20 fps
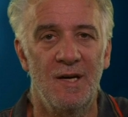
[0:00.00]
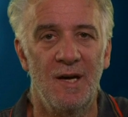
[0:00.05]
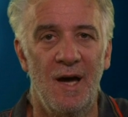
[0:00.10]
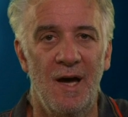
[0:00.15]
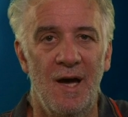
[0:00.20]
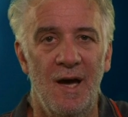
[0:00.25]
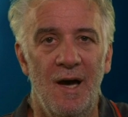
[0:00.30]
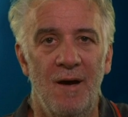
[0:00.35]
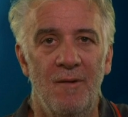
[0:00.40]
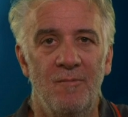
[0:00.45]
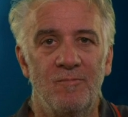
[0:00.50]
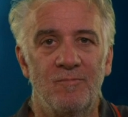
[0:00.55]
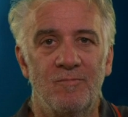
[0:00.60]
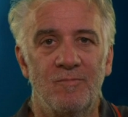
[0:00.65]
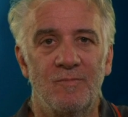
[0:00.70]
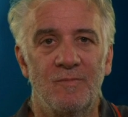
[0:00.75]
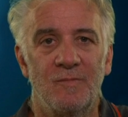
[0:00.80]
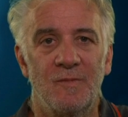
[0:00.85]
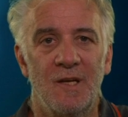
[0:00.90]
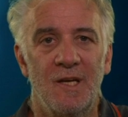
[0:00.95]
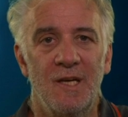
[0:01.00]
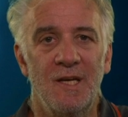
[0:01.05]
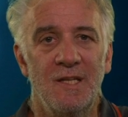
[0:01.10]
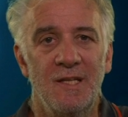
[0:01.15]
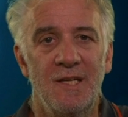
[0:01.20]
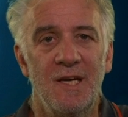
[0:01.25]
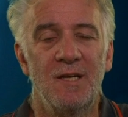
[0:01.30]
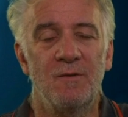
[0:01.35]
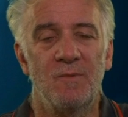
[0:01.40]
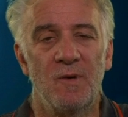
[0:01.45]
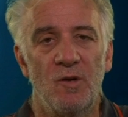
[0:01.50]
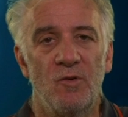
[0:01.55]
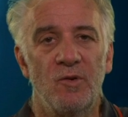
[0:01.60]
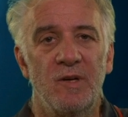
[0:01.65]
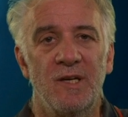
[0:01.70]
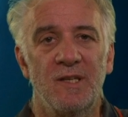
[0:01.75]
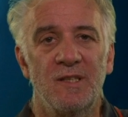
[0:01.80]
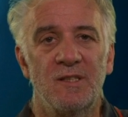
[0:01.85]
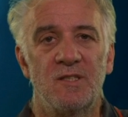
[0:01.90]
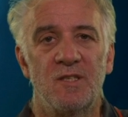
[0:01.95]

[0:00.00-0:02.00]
In the end, we're looking